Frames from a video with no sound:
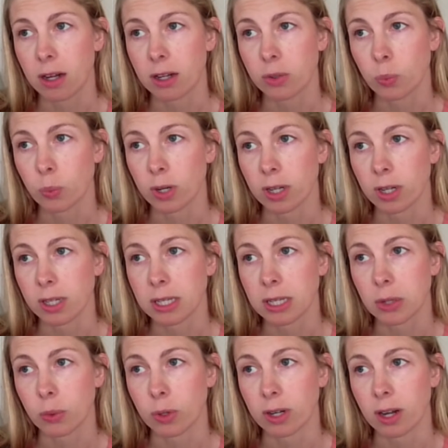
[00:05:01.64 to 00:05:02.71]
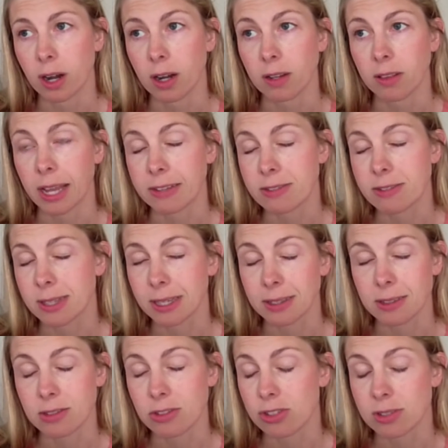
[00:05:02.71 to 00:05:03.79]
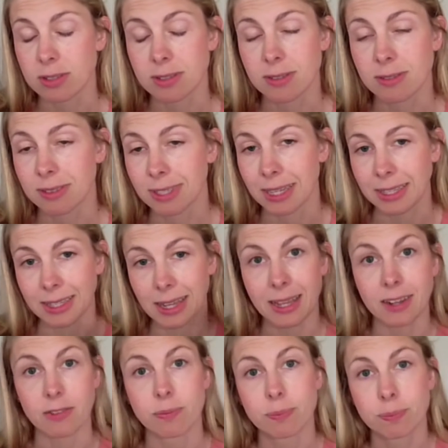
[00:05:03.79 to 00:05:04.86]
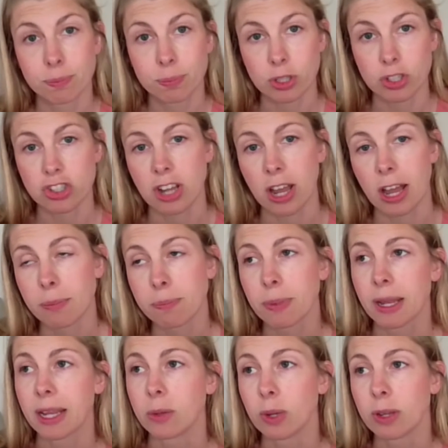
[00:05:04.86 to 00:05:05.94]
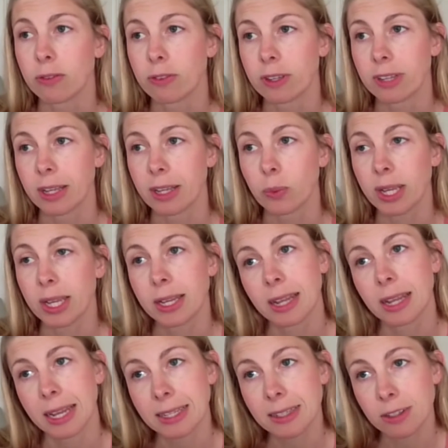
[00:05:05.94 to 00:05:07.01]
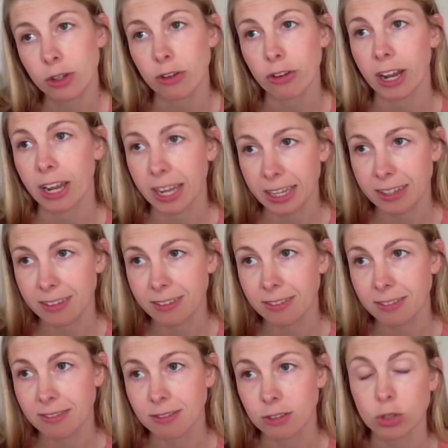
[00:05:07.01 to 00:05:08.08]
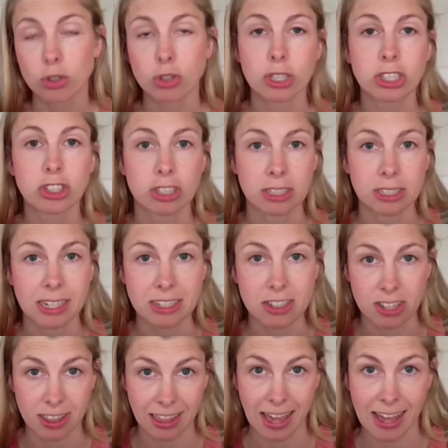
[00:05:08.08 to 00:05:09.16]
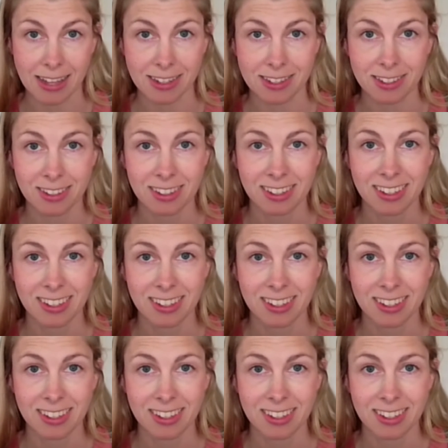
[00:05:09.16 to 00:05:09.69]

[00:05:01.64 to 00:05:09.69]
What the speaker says: hard work or our lifestyles just get kind of pushed up, and we feel like we can integrate nutrition into that.